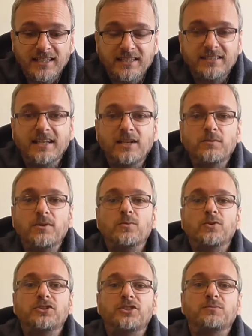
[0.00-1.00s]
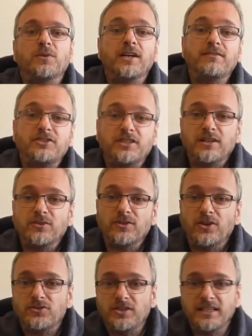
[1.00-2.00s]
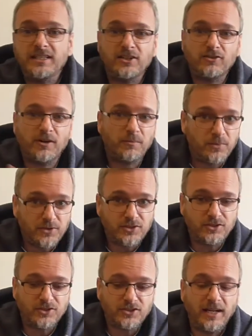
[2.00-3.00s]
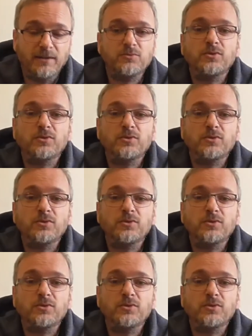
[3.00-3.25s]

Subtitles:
Yes, anyone that watches my other channel, No Tea, No Crumpets, Just Games,